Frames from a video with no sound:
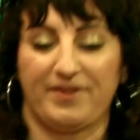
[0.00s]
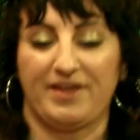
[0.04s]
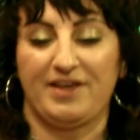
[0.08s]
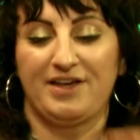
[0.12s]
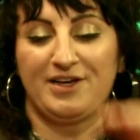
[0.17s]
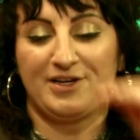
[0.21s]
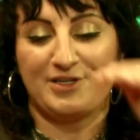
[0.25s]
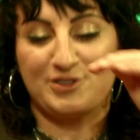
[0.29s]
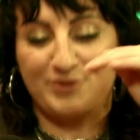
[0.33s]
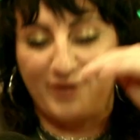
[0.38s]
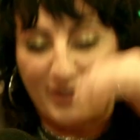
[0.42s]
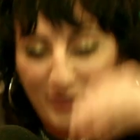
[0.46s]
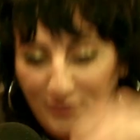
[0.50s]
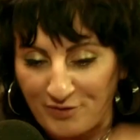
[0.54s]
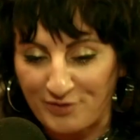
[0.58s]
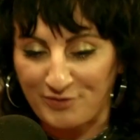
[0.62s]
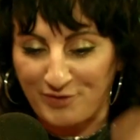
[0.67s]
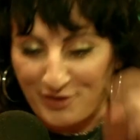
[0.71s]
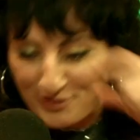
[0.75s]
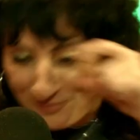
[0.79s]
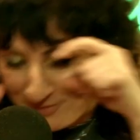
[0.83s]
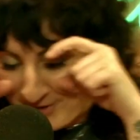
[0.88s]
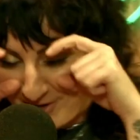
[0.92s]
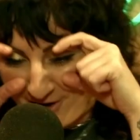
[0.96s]
So I go into
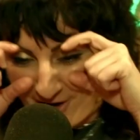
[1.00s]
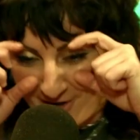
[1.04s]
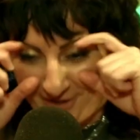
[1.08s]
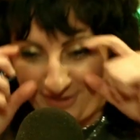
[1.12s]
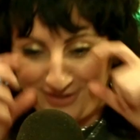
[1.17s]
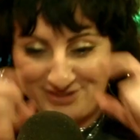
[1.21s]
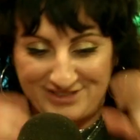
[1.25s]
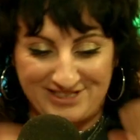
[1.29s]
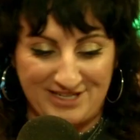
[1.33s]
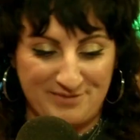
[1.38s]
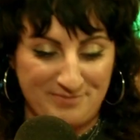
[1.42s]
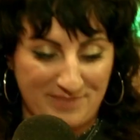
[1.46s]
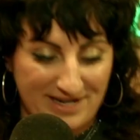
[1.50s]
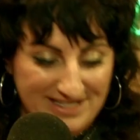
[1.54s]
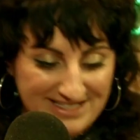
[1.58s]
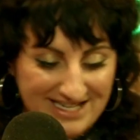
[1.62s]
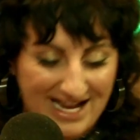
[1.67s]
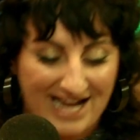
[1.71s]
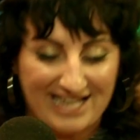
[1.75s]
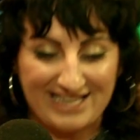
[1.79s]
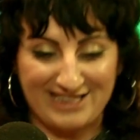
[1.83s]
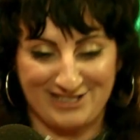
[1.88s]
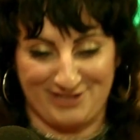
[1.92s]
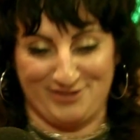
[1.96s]
water with my goggles. My
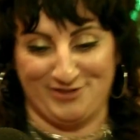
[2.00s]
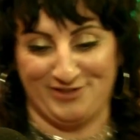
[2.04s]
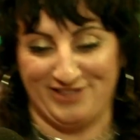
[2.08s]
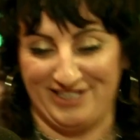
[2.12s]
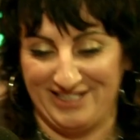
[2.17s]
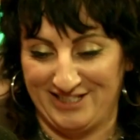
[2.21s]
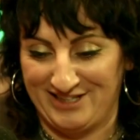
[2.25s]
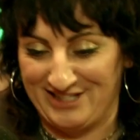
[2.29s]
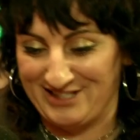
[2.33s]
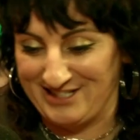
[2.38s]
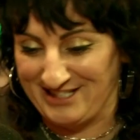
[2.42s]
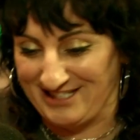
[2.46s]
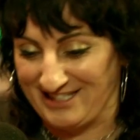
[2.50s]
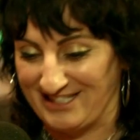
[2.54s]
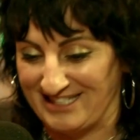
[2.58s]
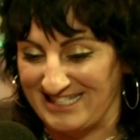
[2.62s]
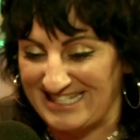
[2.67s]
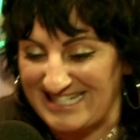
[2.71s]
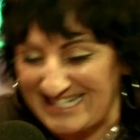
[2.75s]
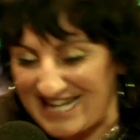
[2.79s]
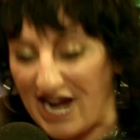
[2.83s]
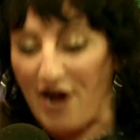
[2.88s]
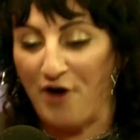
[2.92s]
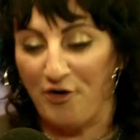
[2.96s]
dad, literally, this
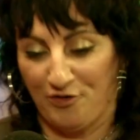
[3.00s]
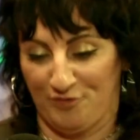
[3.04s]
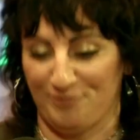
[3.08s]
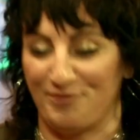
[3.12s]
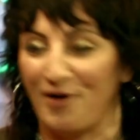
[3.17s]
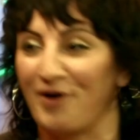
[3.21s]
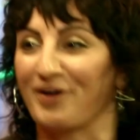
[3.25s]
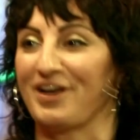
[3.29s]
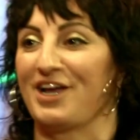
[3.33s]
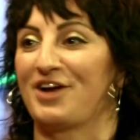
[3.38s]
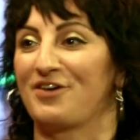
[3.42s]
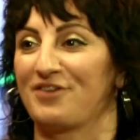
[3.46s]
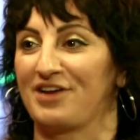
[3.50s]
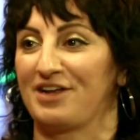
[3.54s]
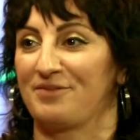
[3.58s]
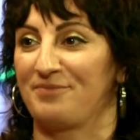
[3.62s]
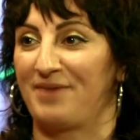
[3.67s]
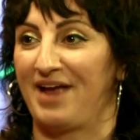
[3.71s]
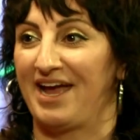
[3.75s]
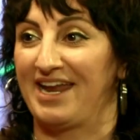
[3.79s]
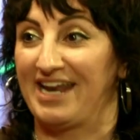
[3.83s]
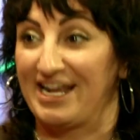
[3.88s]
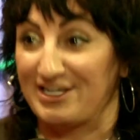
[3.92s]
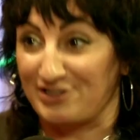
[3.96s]
stout Bulgarian
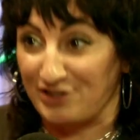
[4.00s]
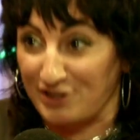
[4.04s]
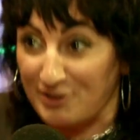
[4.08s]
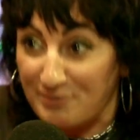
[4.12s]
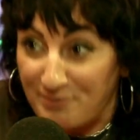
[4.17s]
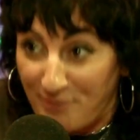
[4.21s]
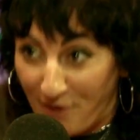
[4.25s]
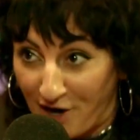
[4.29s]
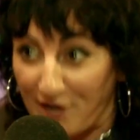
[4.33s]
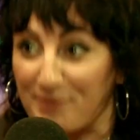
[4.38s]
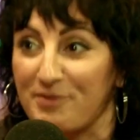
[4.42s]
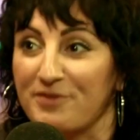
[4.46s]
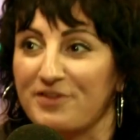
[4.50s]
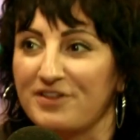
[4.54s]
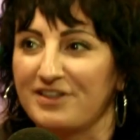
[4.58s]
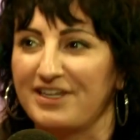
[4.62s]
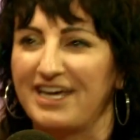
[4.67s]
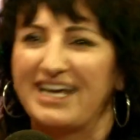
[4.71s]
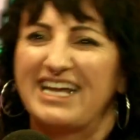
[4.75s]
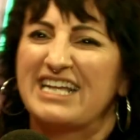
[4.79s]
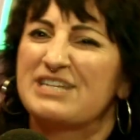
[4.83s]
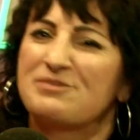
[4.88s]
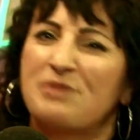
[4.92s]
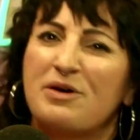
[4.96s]
man, is on the bottom of the
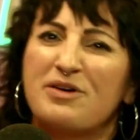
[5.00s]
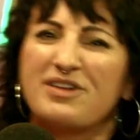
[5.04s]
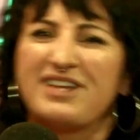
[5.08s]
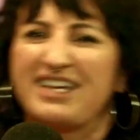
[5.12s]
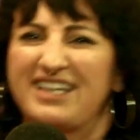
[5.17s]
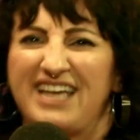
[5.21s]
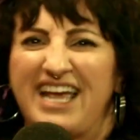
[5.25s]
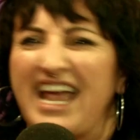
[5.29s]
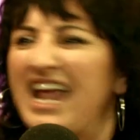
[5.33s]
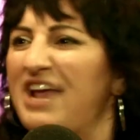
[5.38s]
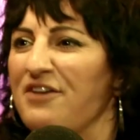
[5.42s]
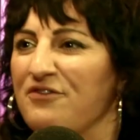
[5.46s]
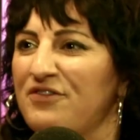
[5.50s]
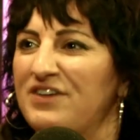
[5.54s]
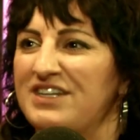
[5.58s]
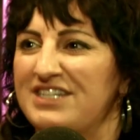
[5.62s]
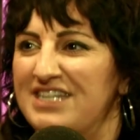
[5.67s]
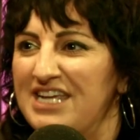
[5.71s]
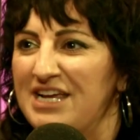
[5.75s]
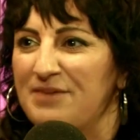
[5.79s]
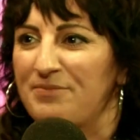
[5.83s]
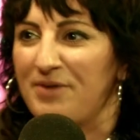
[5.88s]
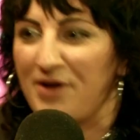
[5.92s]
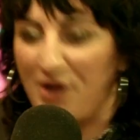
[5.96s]
lake. It's probably like 8 feet
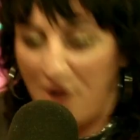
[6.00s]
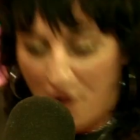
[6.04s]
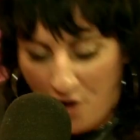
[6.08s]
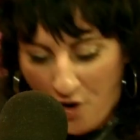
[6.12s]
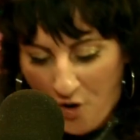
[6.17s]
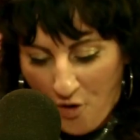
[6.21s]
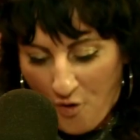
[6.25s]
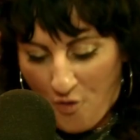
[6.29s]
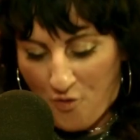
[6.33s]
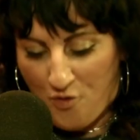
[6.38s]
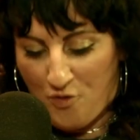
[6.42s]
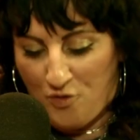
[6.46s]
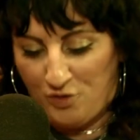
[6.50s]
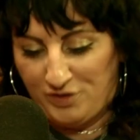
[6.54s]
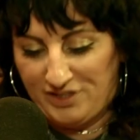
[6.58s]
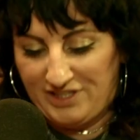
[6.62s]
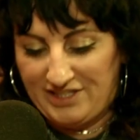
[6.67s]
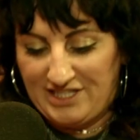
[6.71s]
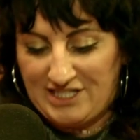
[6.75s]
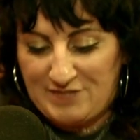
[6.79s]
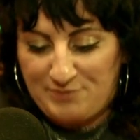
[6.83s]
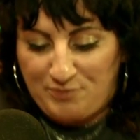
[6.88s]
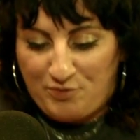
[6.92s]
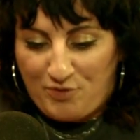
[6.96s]
deep, holding
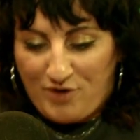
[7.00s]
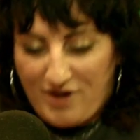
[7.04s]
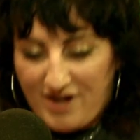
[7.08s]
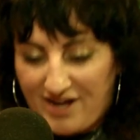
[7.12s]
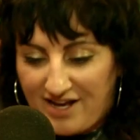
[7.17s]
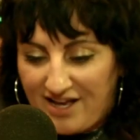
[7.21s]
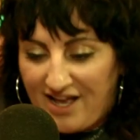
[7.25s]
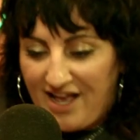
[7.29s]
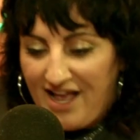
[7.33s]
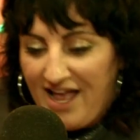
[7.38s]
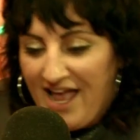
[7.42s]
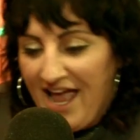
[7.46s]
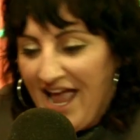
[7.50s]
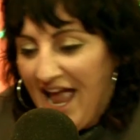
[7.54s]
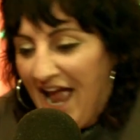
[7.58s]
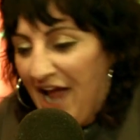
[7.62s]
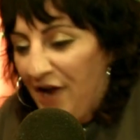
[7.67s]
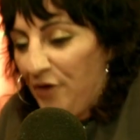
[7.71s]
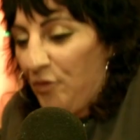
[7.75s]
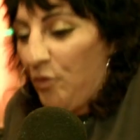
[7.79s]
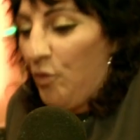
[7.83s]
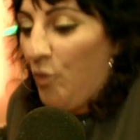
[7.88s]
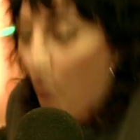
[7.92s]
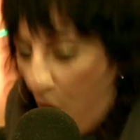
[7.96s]
this brick
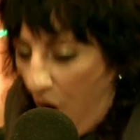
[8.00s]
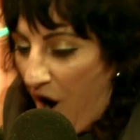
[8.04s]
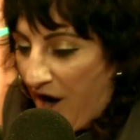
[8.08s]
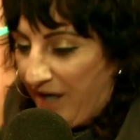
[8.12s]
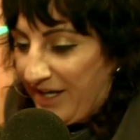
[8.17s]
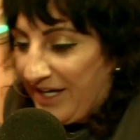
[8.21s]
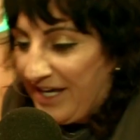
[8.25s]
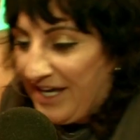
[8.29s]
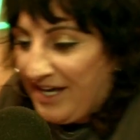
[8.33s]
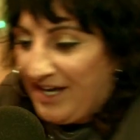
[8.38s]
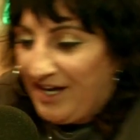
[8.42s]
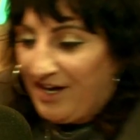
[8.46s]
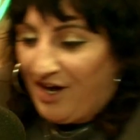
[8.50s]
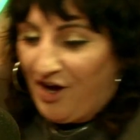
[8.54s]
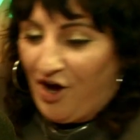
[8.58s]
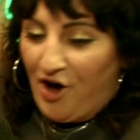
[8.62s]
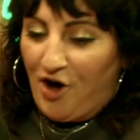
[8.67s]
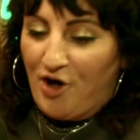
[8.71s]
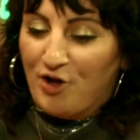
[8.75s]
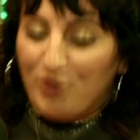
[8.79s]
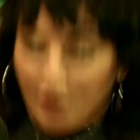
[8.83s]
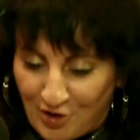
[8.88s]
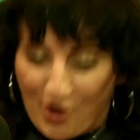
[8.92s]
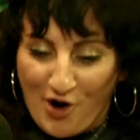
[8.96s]
and walking
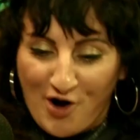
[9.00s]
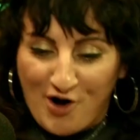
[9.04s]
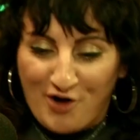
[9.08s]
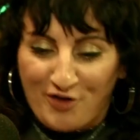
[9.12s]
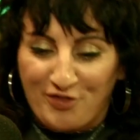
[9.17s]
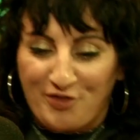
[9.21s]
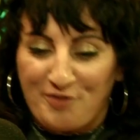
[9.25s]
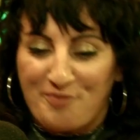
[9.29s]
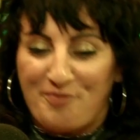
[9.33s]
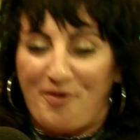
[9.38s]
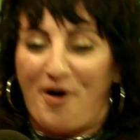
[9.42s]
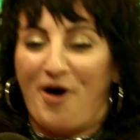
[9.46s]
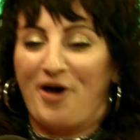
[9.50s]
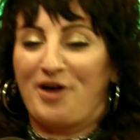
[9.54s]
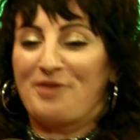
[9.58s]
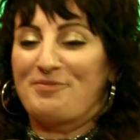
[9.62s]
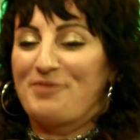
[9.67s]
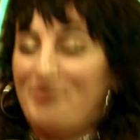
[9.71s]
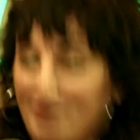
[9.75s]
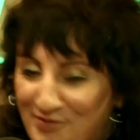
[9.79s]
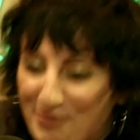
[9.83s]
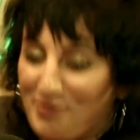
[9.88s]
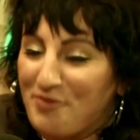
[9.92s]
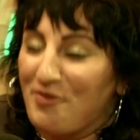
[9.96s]
along the
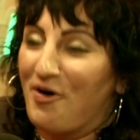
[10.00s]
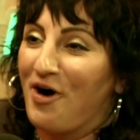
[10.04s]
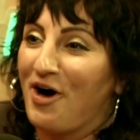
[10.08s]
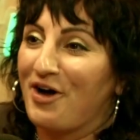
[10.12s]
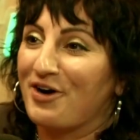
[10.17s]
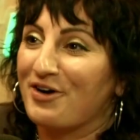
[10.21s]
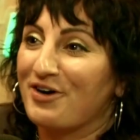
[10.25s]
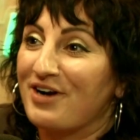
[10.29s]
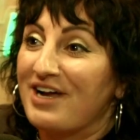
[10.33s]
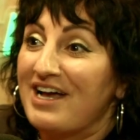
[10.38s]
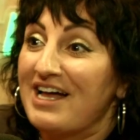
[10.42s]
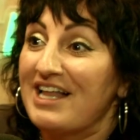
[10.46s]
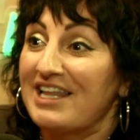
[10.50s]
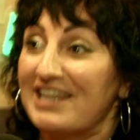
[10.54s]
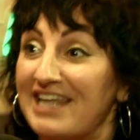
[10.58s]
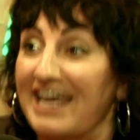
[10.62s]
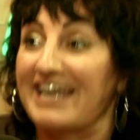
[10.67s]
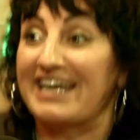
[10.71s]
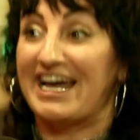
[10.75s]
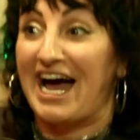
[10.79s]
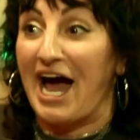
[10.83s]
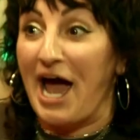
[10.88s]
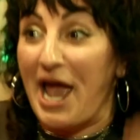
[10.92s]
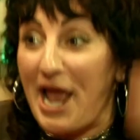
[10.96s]
bottom of the water
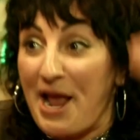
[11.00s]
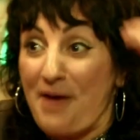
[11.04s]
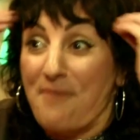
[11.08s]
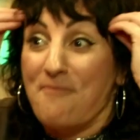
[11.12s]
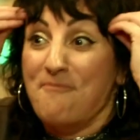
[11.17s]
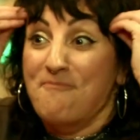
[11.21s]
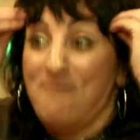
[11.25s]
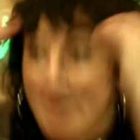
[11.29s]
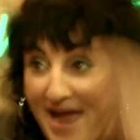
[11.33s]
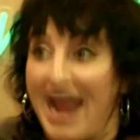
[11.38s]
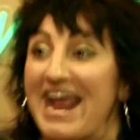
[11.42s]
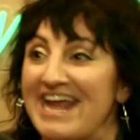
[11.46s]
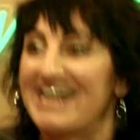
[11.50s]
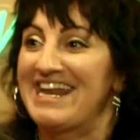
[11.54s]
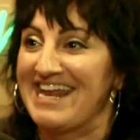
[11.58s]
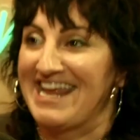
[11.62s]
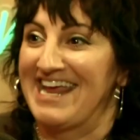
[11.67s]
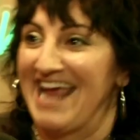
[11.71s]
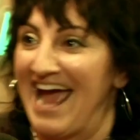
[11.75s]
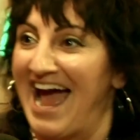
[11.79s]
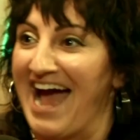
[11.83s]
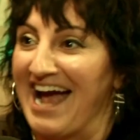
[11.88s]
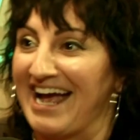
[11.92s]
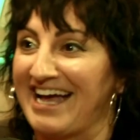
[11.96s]
like a
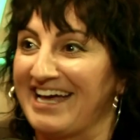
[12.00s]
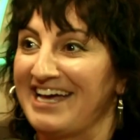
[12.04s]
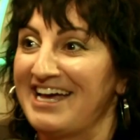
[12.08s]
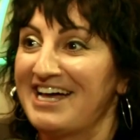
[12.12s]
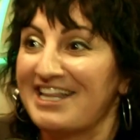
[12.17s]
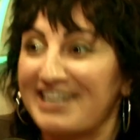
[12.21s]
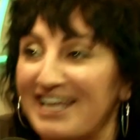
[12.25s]
maniac.